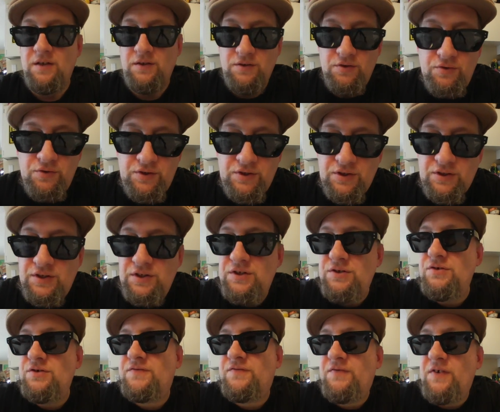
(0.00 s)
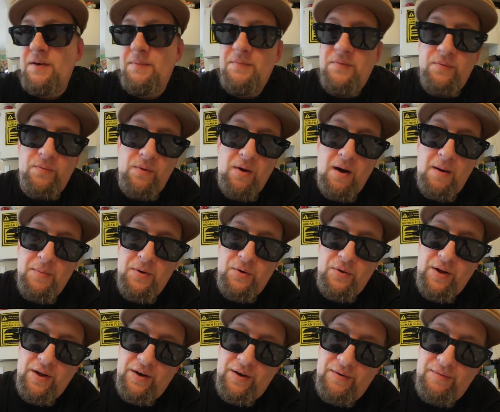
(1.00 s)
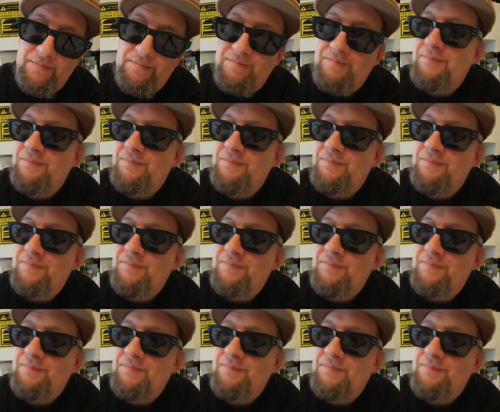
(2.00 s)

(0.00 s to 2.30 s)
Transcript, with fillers: News you can use from the Ramen Rater.